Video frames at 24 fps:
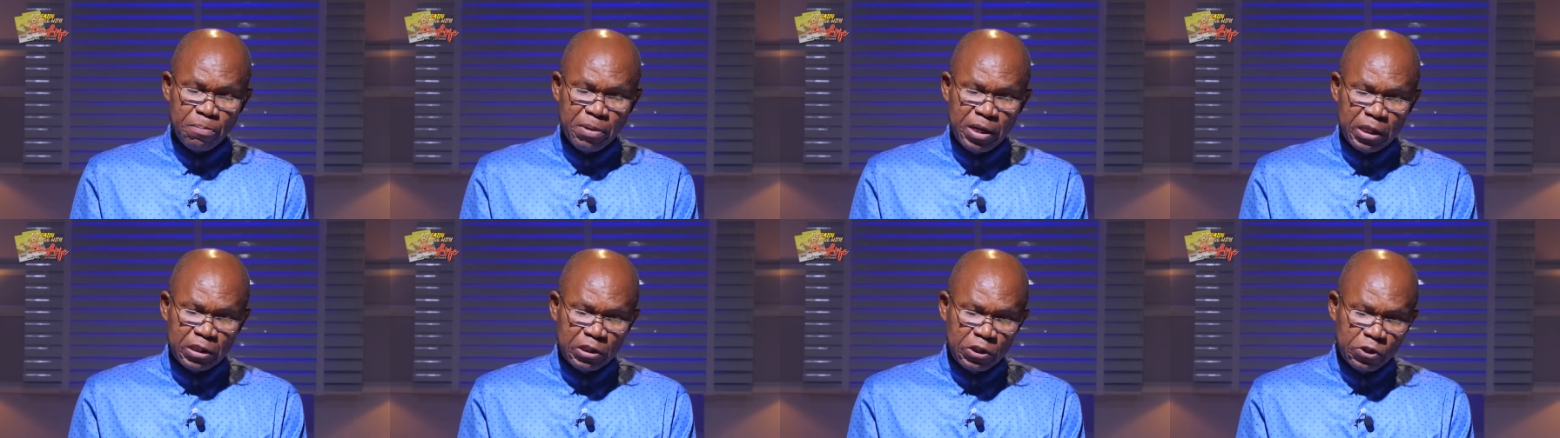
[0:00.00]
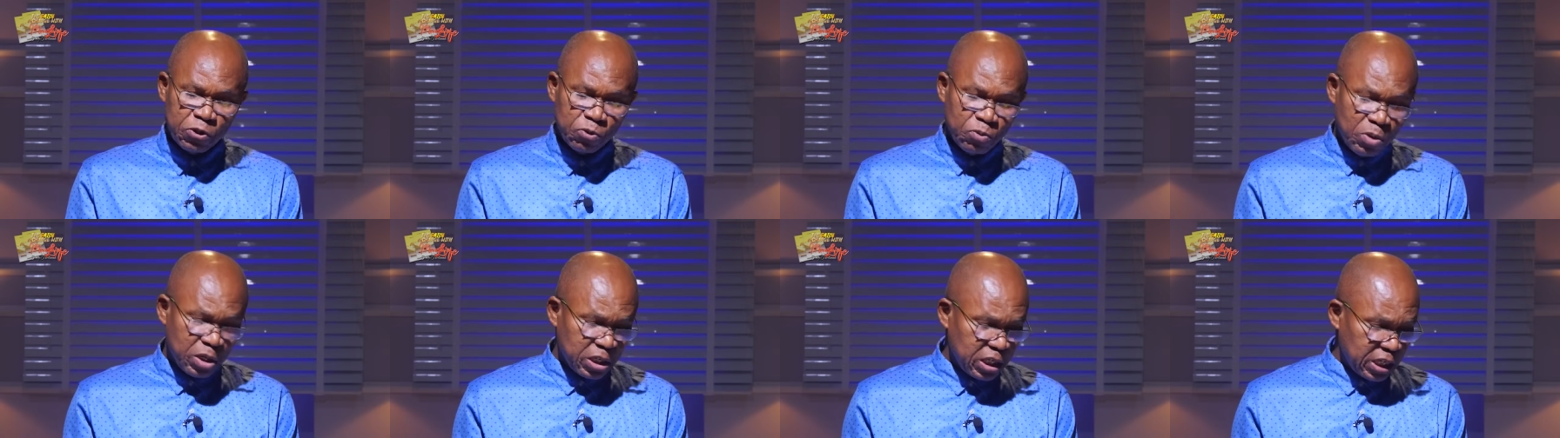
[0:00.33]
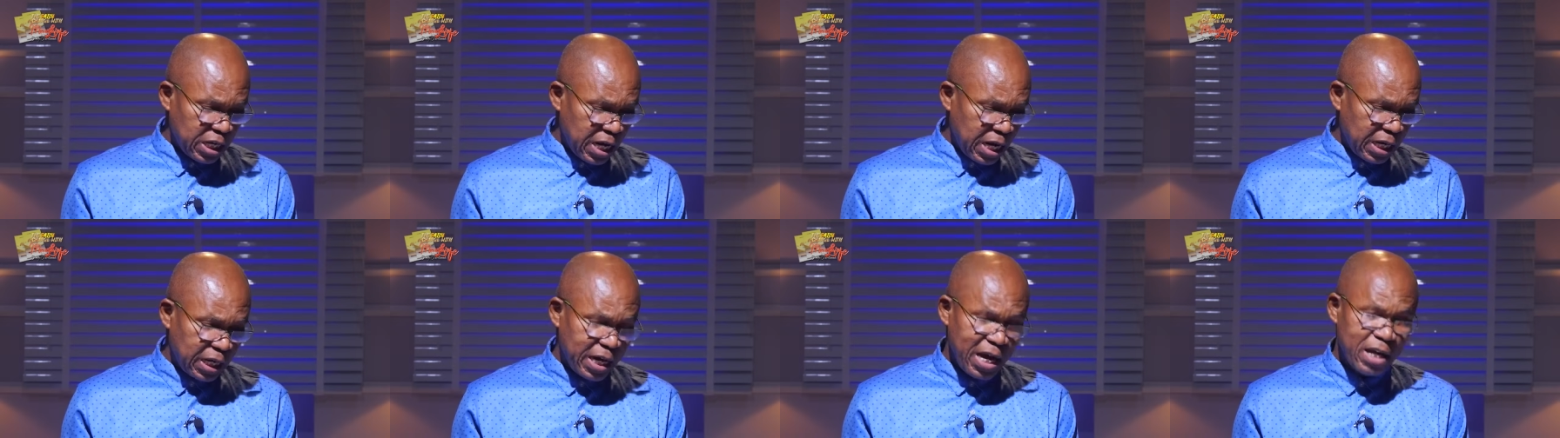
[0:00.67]
bless his word in
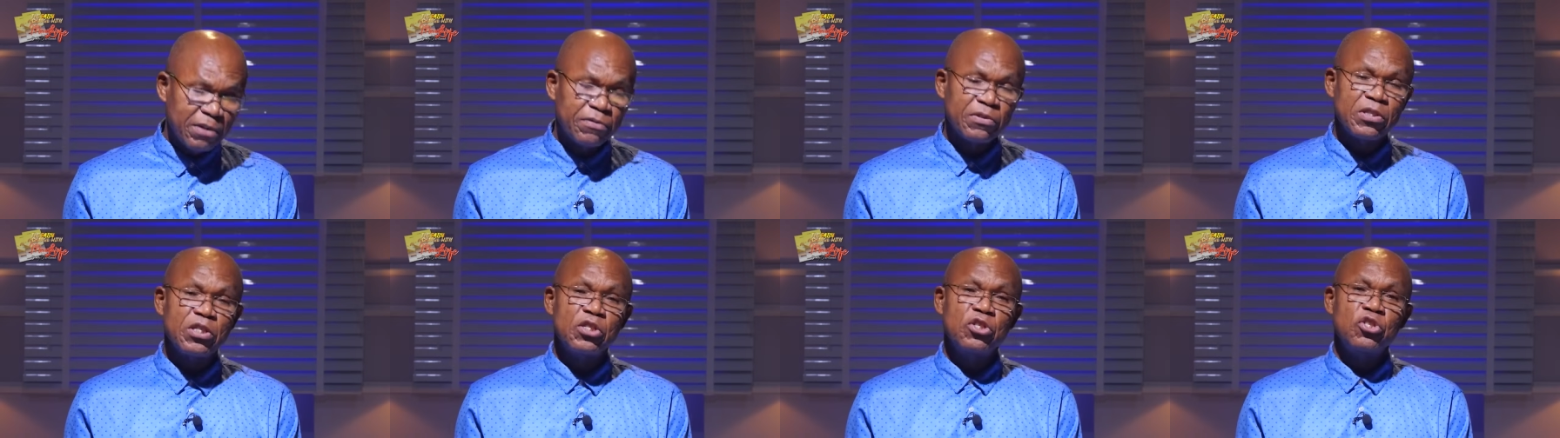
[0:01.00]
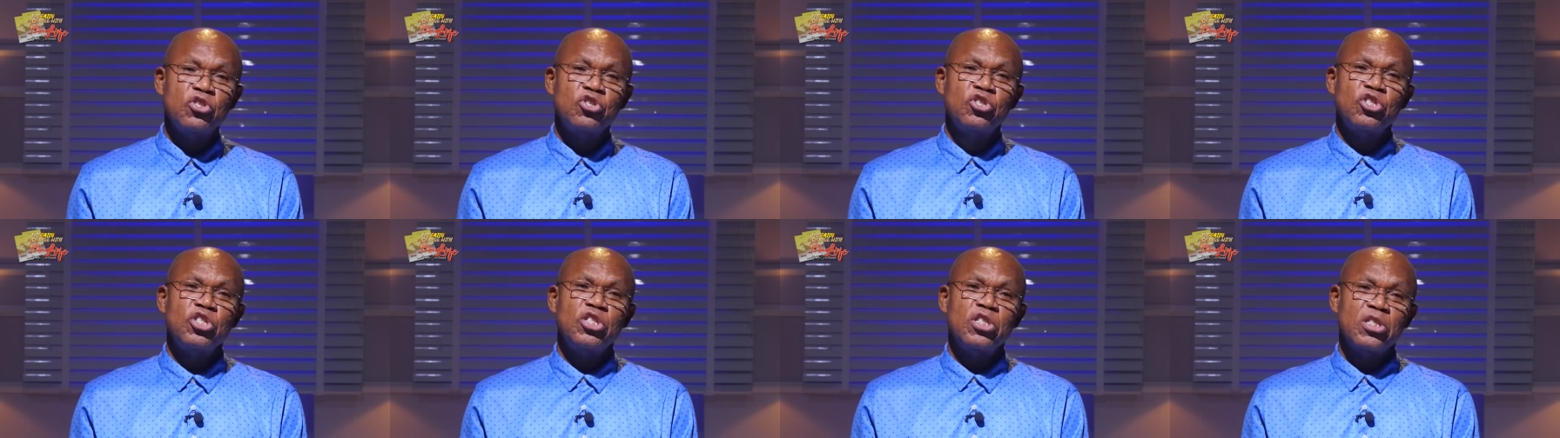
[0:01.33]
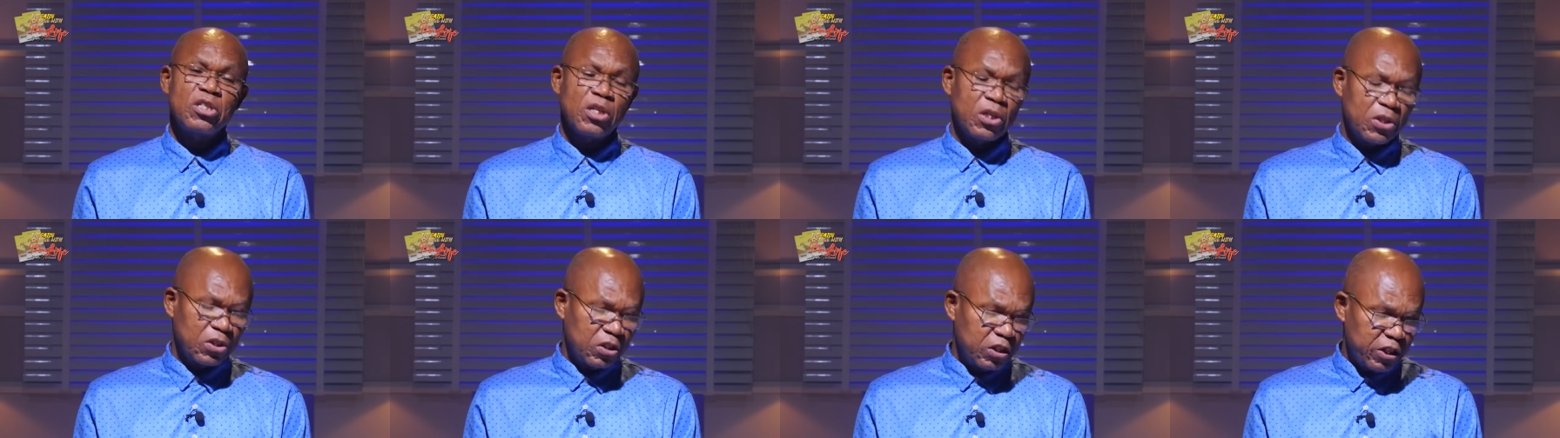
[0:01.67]
our lives in
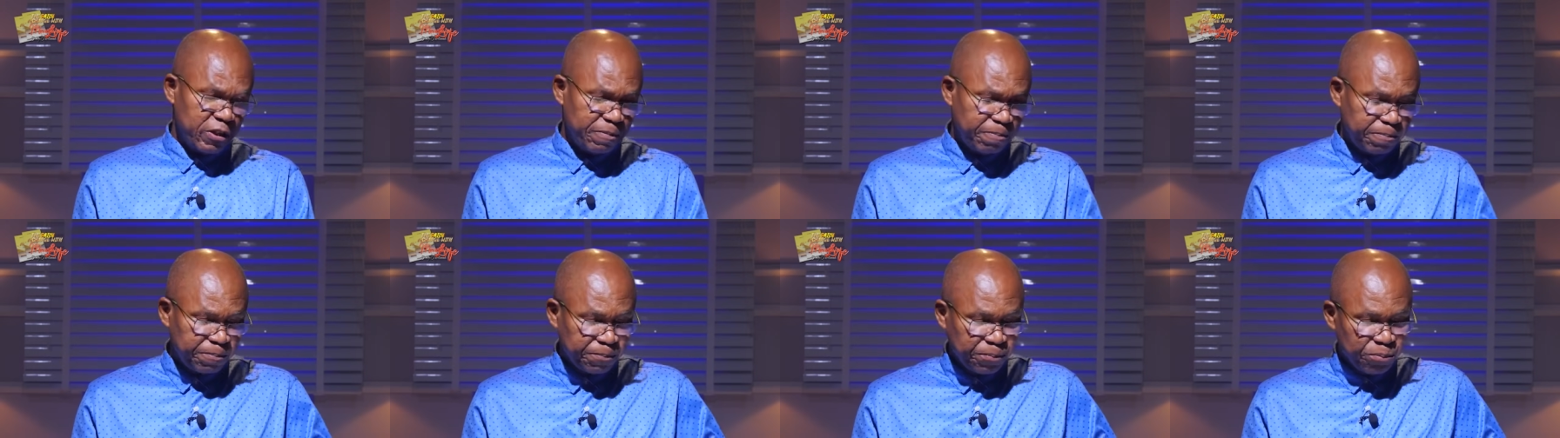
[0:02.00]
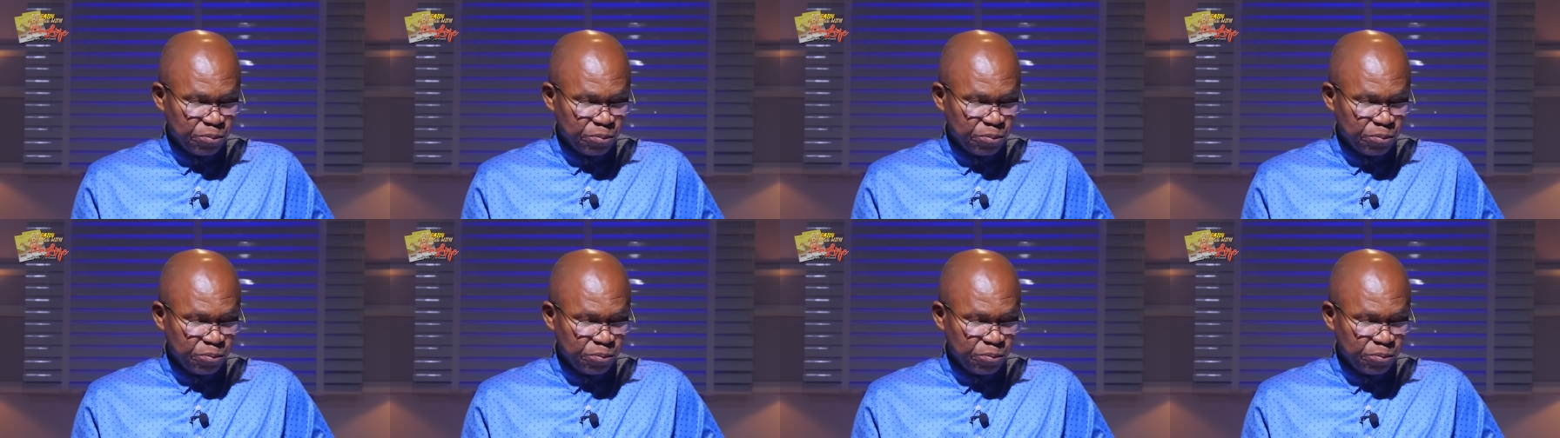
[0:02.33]
Jesus' name.